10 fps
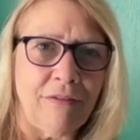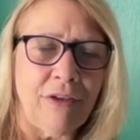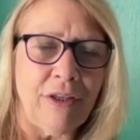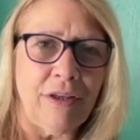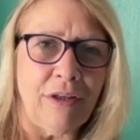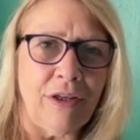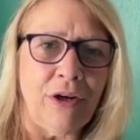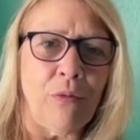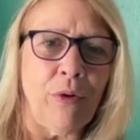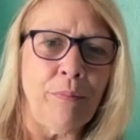
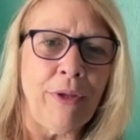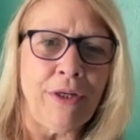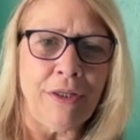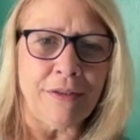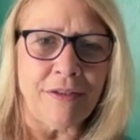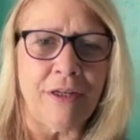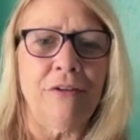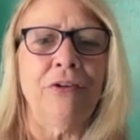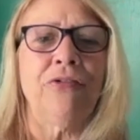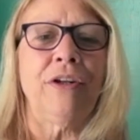1 minute he's
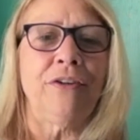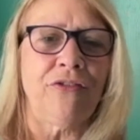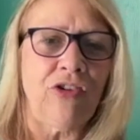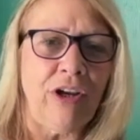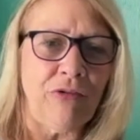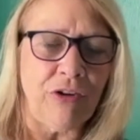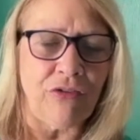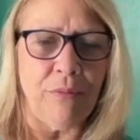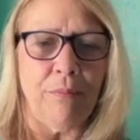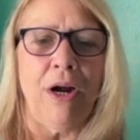Nicholas, then he's changing
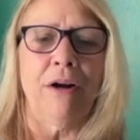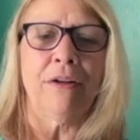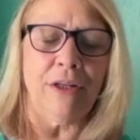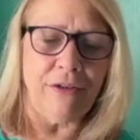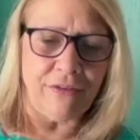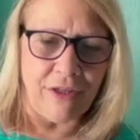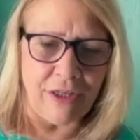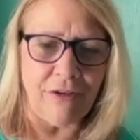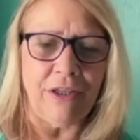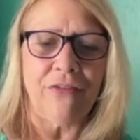to Mark, then he's
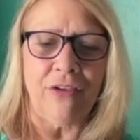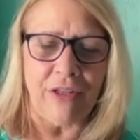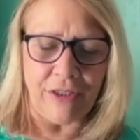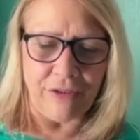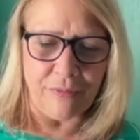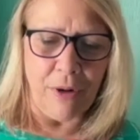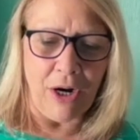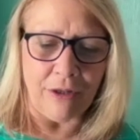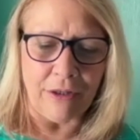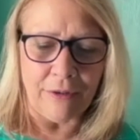Nicholas, and then he's
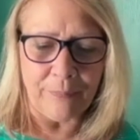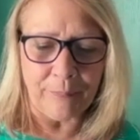Mark.